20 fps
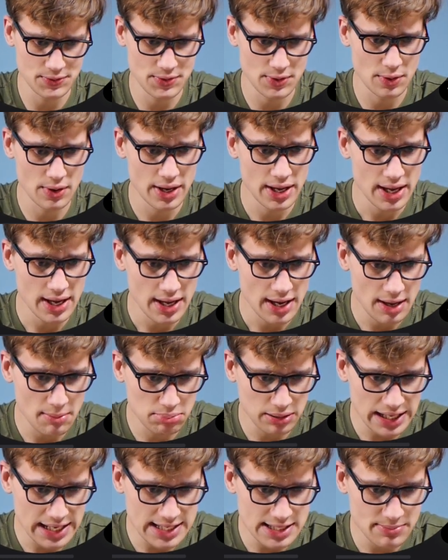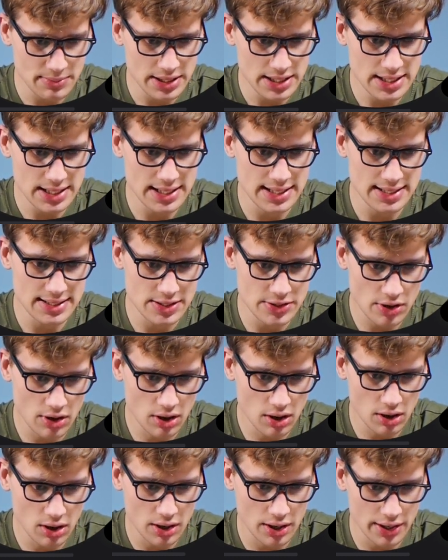So a placement is
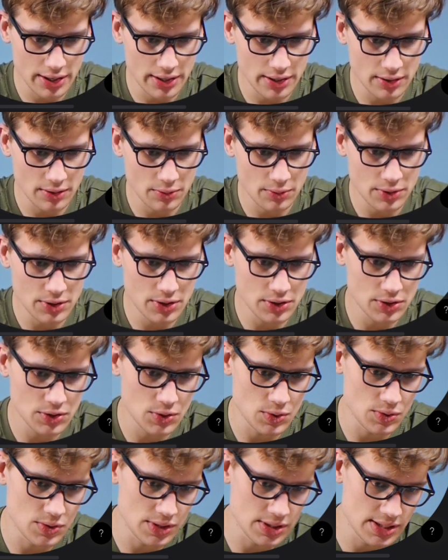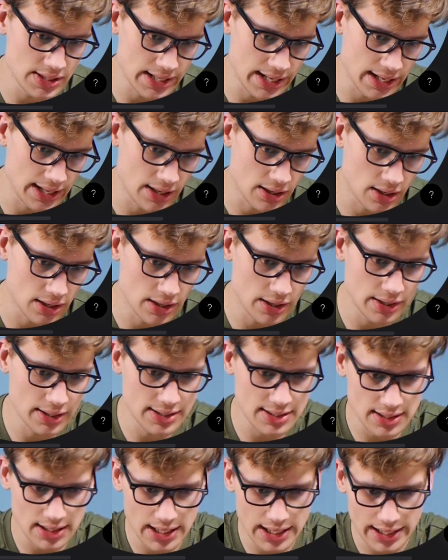on, or you can choose it's standing on,
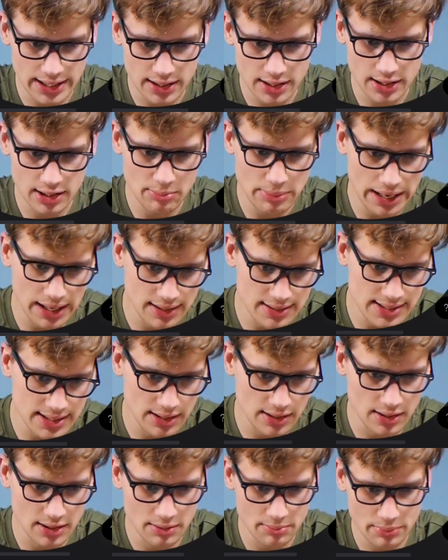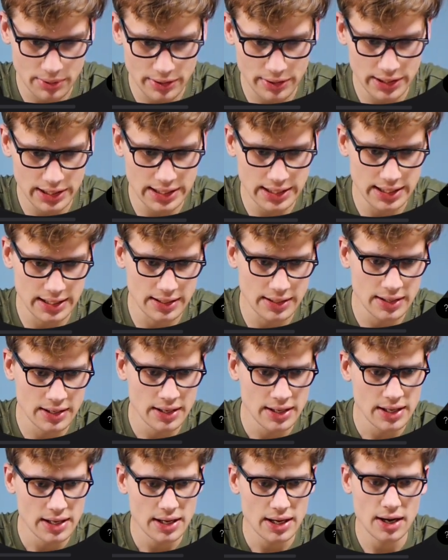it's lying on, a balancing on, buried in
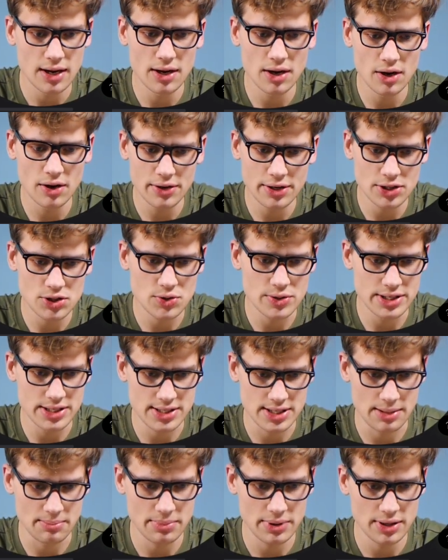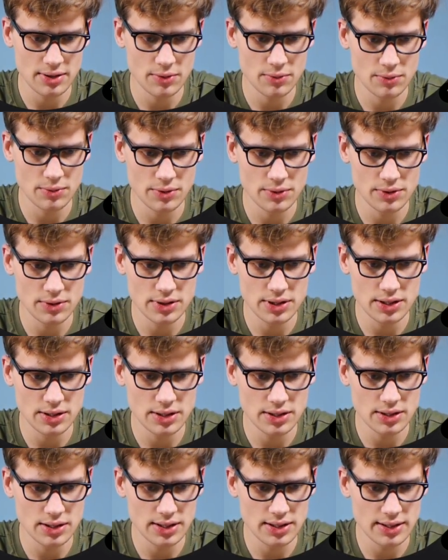on a tree stump,
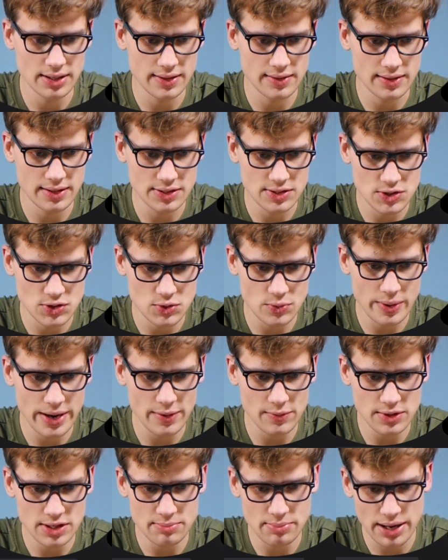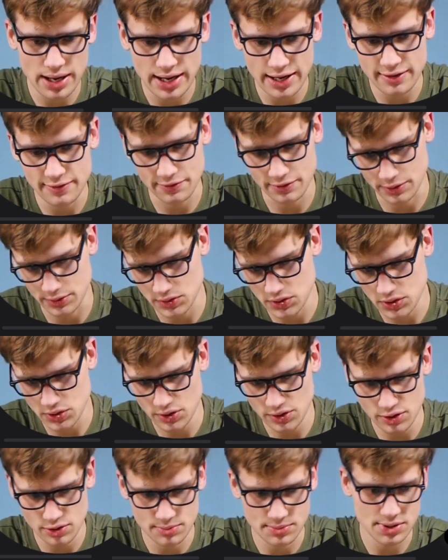and then it's surrounded by ferns and
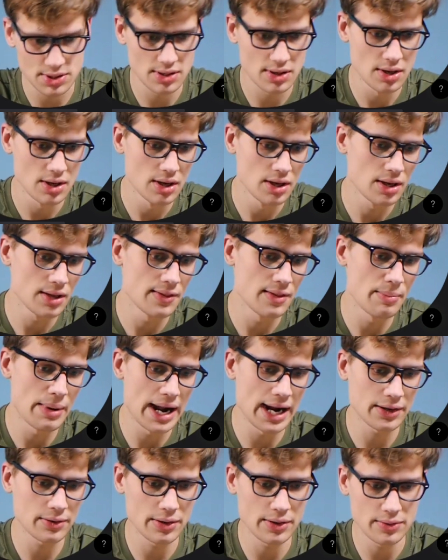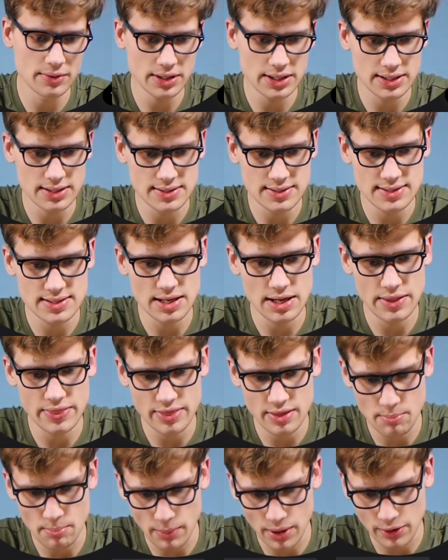herbs. The background is
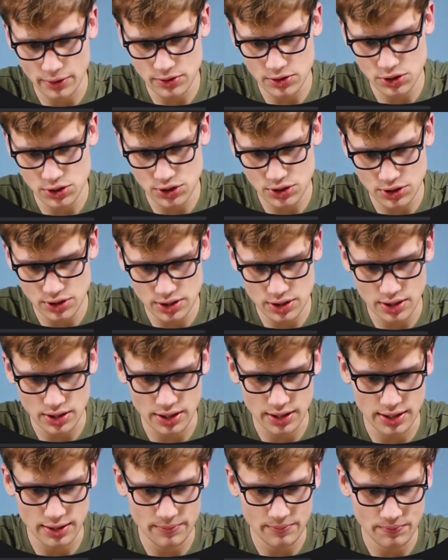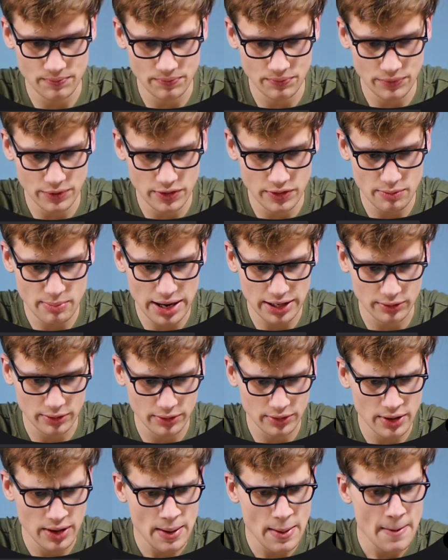the marsh in the background.